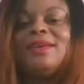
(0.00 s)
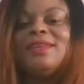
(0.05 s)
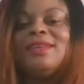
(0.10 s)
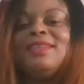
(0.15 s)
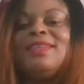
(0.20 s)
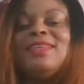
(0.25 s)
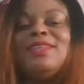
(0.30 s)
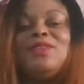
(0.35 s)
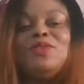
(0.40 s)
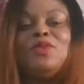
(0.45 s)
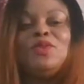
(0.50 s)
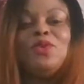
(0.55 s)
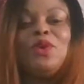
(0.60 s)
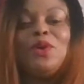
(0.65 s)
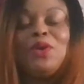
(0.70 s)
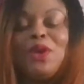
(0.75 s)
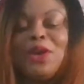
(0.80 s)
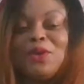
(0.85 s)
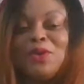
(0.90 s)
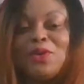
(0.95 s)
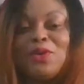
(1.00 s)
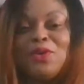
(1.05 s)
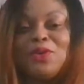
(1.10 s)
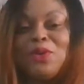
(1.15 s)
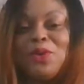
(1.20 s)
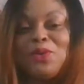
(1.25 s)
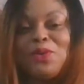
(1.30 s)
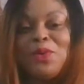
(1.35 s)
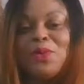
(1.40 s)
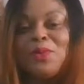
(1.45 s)
Since you
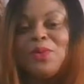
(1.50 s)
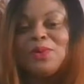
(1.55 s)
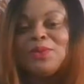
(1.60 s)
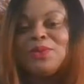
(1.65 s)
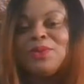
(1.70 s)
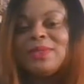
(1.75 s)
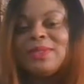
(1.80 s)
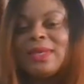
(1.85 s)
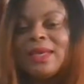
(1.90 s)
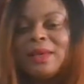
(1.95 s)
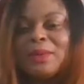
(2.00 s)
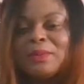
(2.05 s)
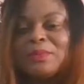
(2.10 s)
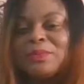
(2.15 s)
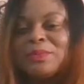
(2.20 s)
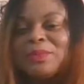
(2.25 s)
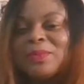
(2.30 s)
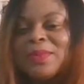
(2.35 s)
don't know what to say,